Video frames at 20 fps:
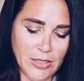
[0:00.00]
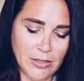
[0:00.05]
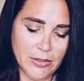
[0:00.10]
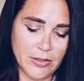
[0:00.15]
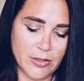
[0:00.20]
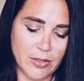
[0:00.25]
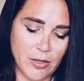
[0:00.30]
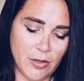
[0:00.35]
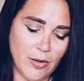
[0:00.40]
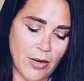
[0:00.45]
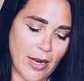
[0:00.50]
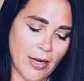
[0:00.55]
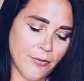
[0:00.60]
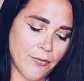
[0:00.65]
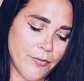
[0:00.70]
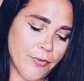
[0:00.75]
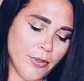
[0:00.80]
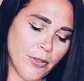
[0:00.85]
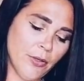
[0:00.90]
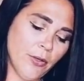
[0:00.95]
So I
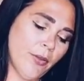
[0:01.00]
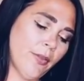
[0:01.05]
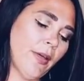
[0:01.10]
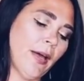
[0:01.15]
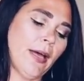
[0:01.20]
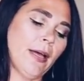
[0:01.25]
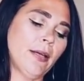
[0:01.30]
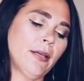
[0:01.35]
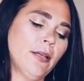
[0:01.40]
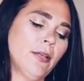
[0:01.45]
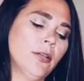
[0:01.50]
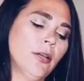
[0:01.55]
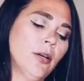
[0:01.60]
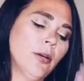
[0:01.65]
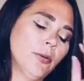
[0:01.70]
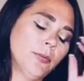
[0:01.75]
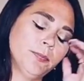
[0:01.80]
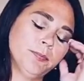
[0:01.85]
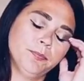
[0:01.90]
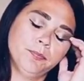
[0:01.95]
feel that, you
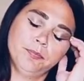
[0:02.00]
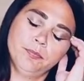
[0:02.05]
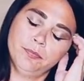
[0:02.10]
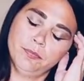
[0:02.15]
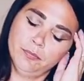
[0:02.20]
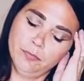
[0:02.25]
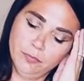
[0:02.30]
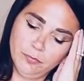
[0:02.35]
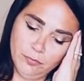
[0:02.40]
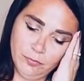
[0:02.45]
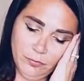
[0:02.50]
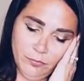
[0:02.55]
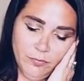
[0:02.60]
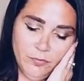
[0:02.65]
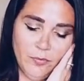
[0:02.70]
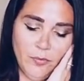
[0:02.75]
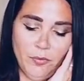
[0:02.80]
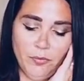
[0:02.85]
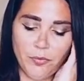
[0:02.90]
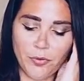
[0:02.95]
know,
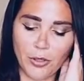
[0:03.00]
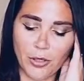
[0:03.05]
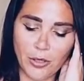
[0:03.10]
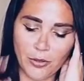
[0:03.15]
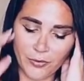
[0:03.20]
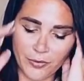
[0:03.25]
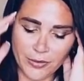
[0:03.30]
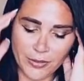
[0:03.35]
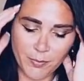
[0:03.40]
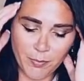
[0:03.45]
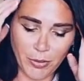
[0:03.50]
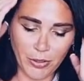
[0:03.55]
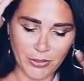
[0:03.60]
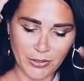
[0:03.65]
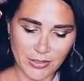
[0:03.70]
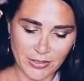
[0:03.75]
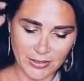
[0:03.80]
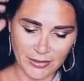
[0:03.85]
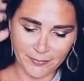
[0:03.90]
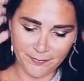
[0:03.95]
Virgo, this
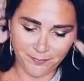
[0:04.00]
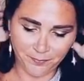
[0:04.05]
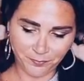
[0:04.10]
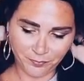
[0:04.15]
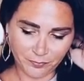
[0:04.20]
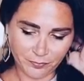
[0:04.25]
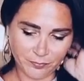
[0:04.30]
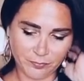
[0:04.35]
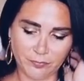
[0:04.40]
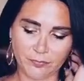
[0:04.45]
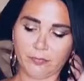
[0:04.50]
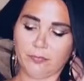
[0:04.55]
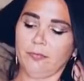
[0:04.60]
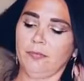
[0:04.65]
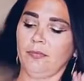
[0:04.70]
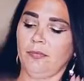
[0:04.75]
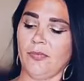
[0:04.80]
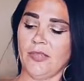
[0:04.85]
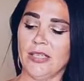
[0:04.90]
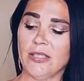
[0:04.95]
person,
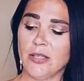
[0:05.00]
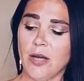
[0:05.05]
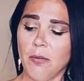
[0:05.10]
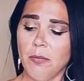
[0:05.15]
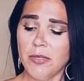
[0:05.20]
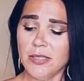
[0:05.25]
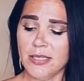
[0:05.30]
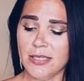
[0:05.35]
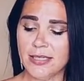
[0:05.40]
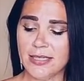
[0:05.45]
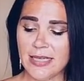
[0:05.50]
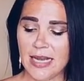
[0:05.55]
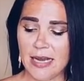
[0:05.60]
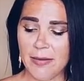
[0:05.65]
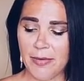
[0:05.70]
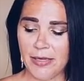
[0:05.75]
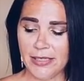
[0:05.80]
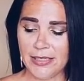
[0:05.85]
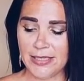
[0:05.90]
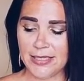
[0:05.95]
it's almost the
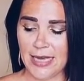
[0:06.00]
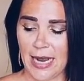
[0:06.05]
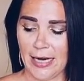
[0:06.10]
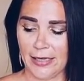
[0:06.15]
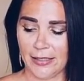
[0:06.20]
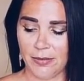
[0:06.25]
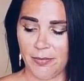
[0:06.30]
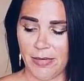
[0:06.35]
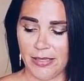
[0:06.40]
same exact